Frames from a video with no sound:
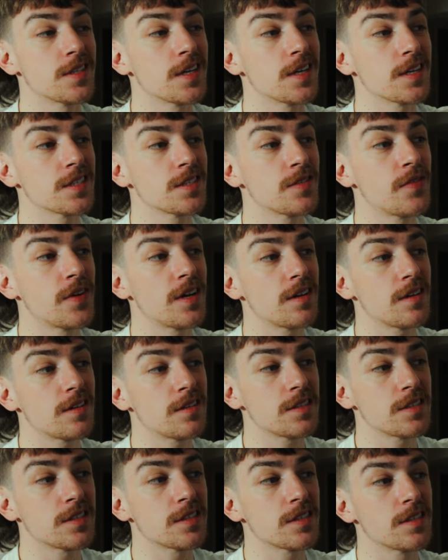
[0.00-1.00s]
text
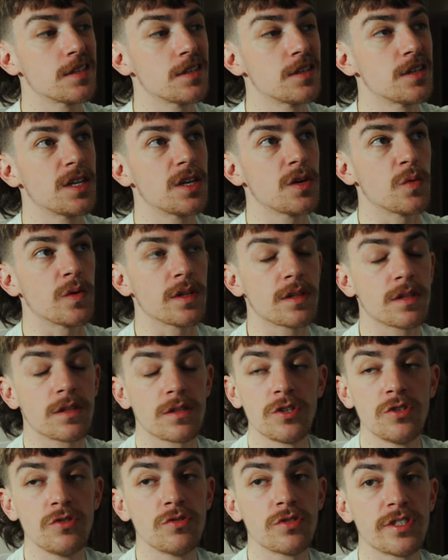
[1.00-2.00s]
files with
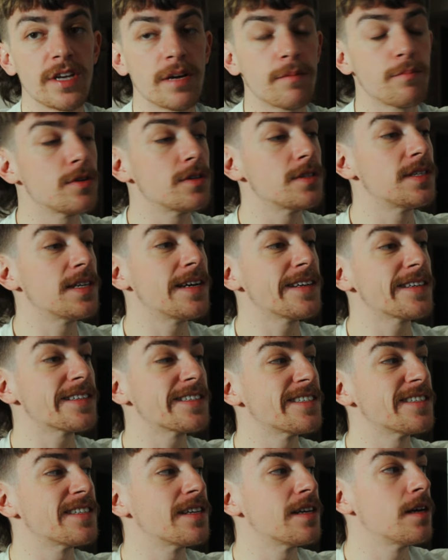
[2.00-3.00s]
two separate
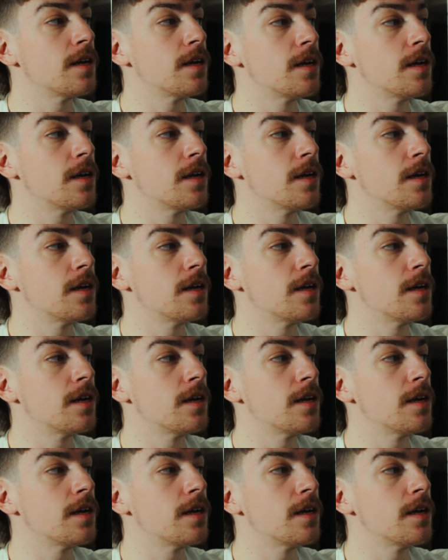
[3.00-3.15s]
texts.